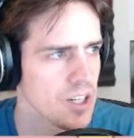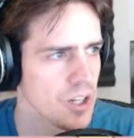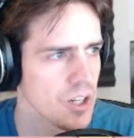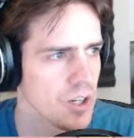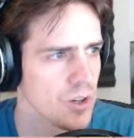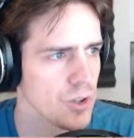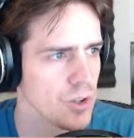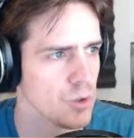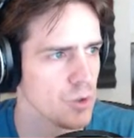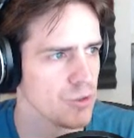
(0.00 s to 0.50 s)

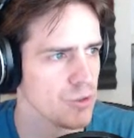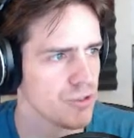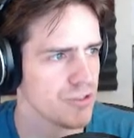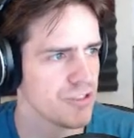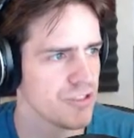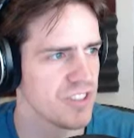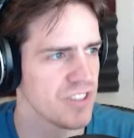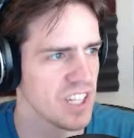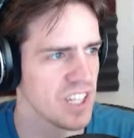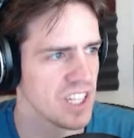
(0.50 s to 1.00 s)
Uh-oh, you
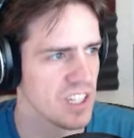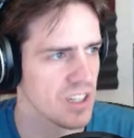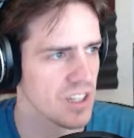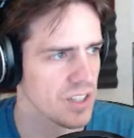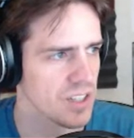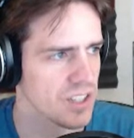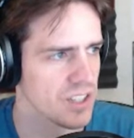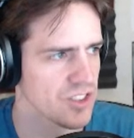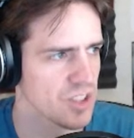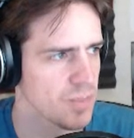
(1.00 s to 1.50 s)

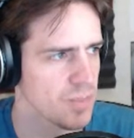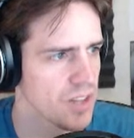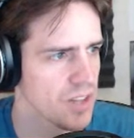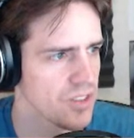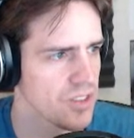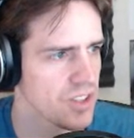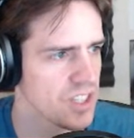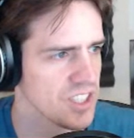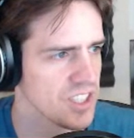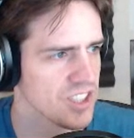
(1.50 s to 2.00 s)
failed, and
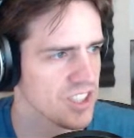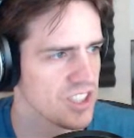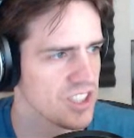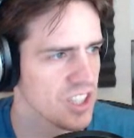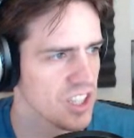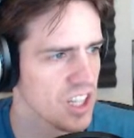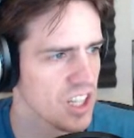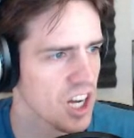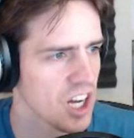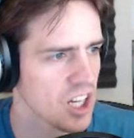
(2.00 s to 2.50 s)
Samantha is
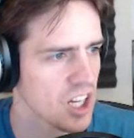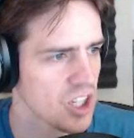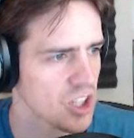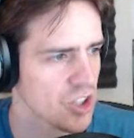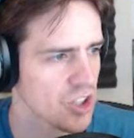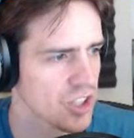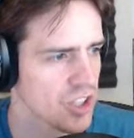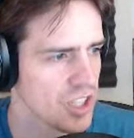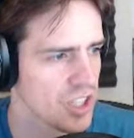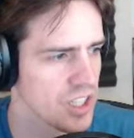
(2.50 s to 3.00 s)
still
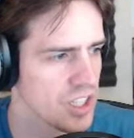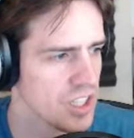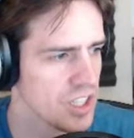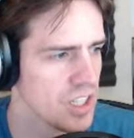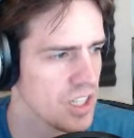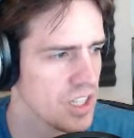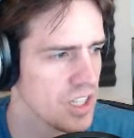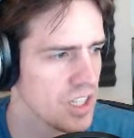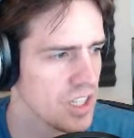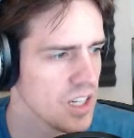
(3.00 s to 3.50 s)
hungry.
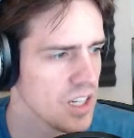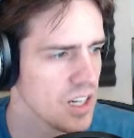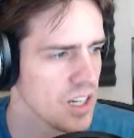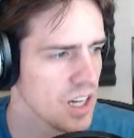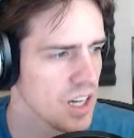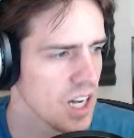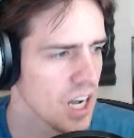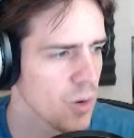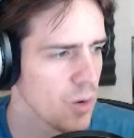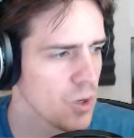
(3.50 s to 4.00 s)

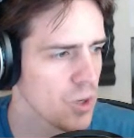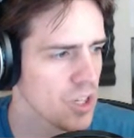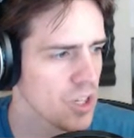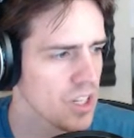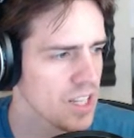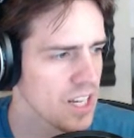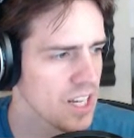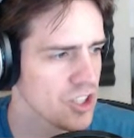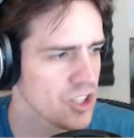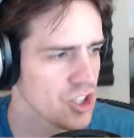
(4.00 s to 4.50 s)
I
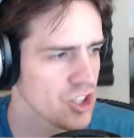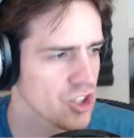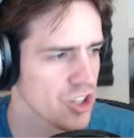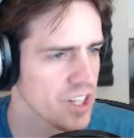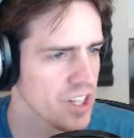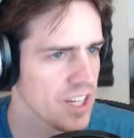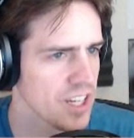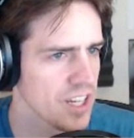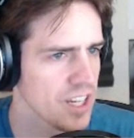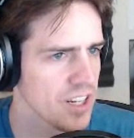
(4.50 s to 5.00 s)
would like to
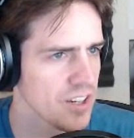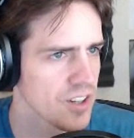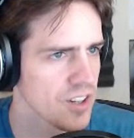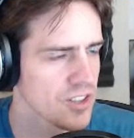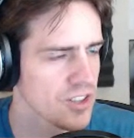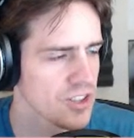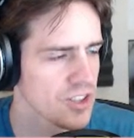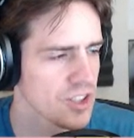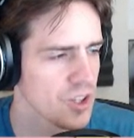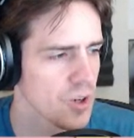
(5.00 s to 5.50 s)
try again.
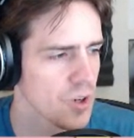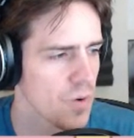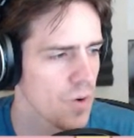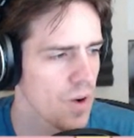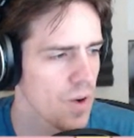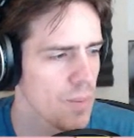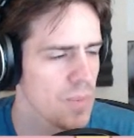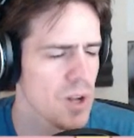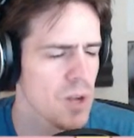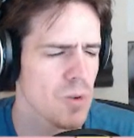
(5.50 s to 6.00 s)

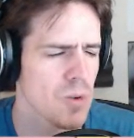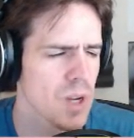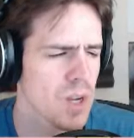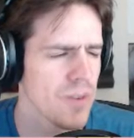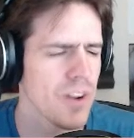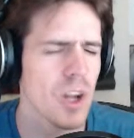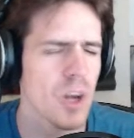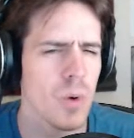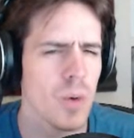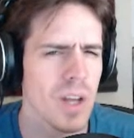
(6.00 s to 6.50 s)
Also, I'm not-
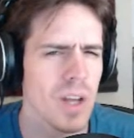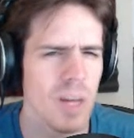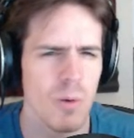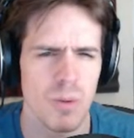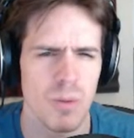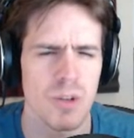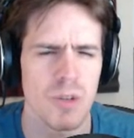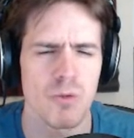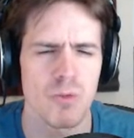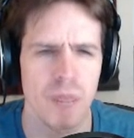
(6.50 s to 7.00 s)
if I quit,
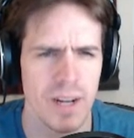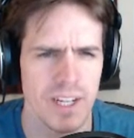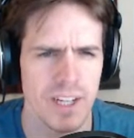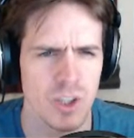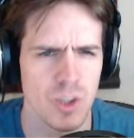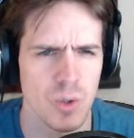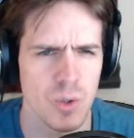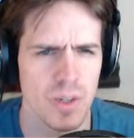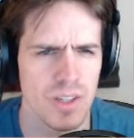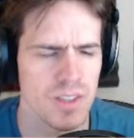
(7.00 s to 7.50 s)
it wouldn't be
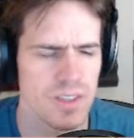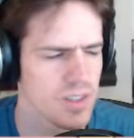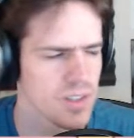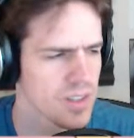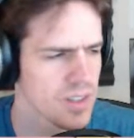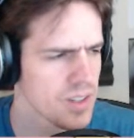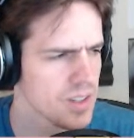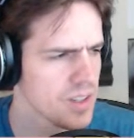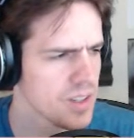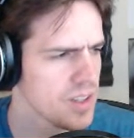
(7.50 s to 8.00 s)
rage quit.
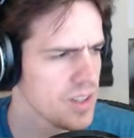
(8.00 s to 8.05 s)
